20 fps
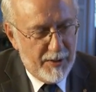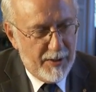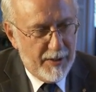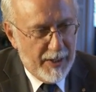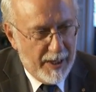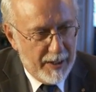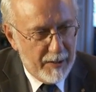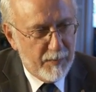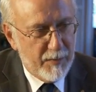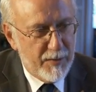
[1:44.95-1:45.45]

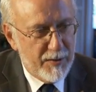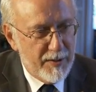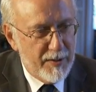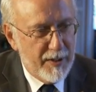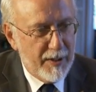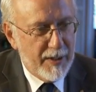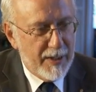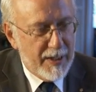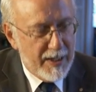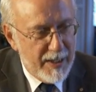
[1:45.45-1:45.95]
that was
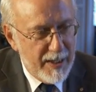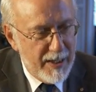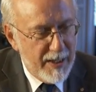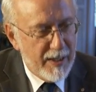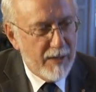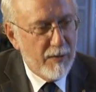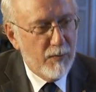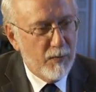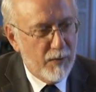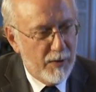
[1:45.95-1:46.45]
the
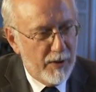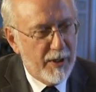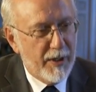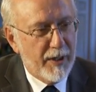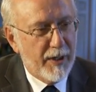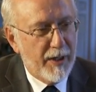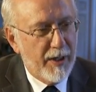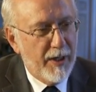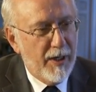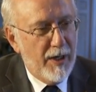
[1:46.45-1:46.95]
key
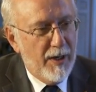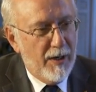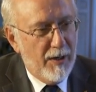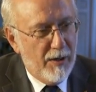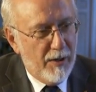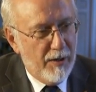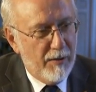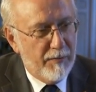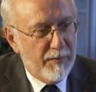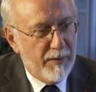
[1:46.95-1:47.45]
work
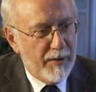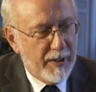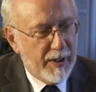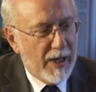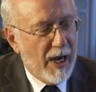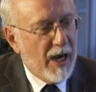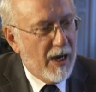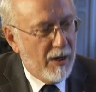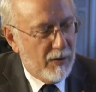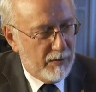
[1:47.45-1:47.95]
of
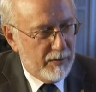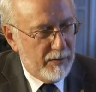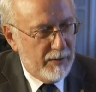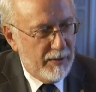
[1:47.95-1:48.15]
Kao